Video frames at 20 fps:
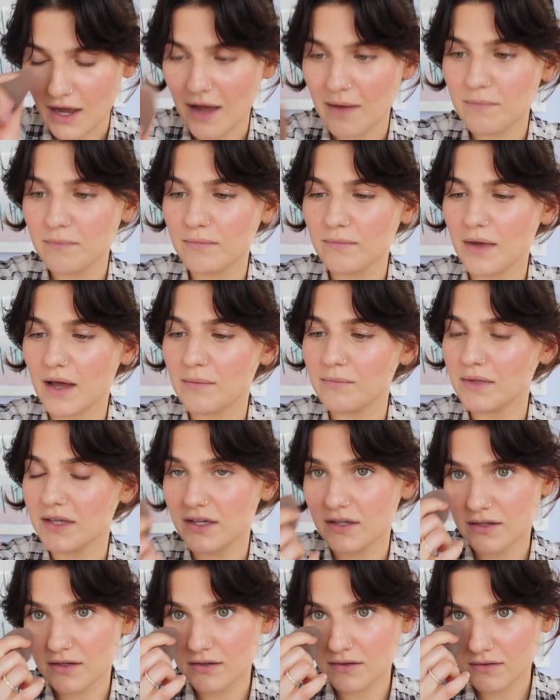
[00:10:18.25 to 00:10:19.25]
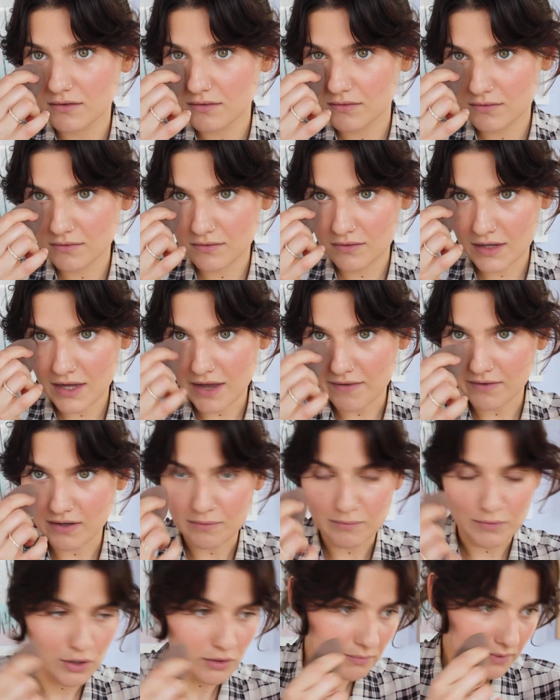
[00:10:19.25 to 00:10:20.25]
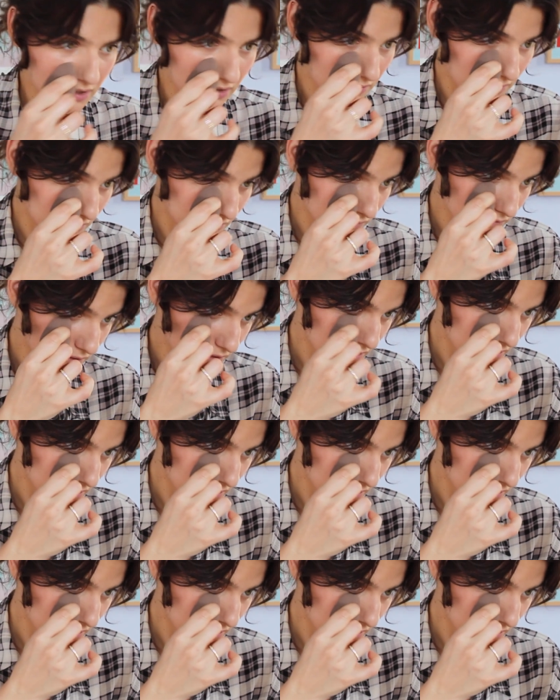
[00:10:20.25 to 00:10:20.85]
I'm like having a moment over